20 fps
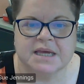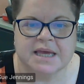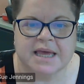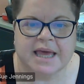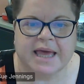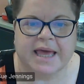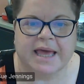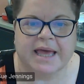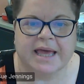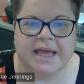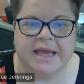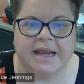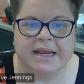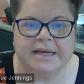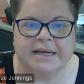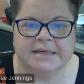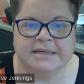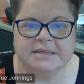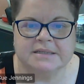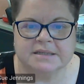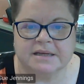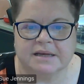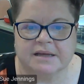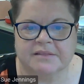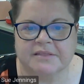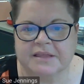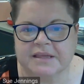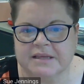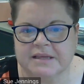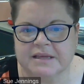And I
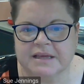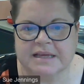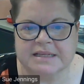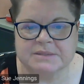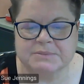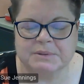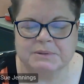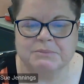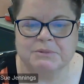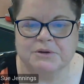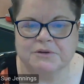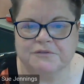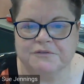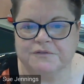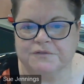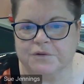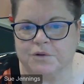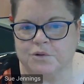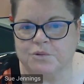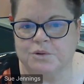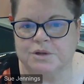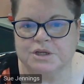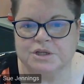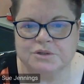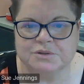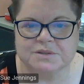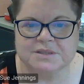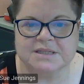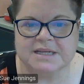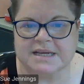think as we move forward,
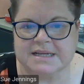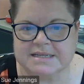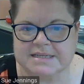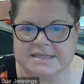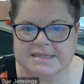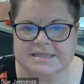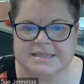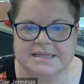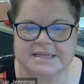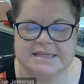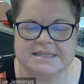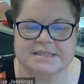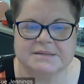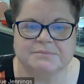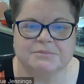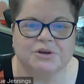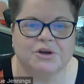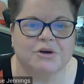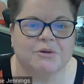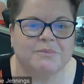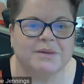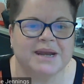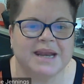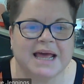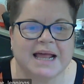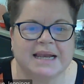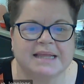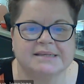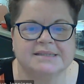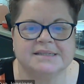you'll start to see some
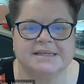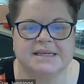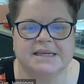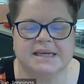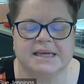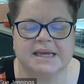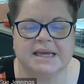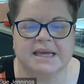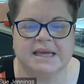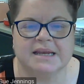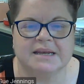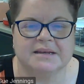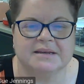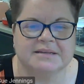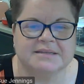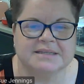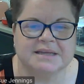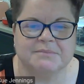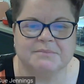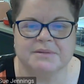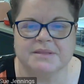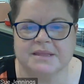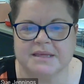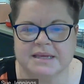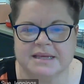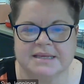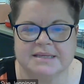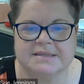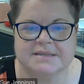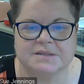commonality in some of
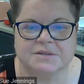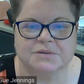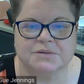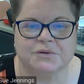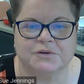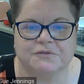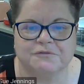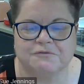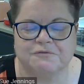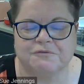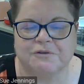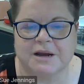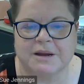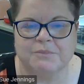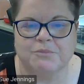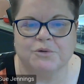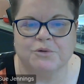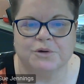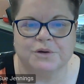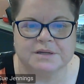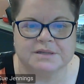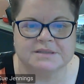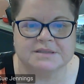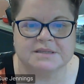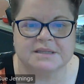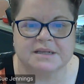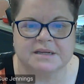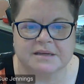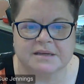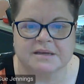these sort of frameworks
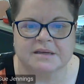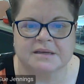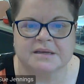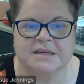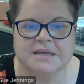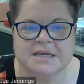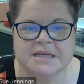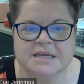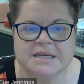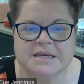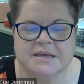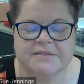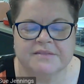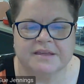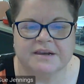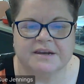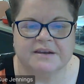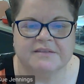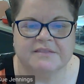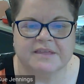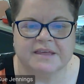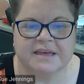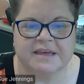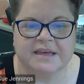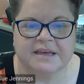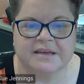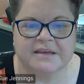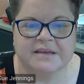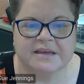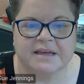that are
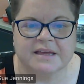there.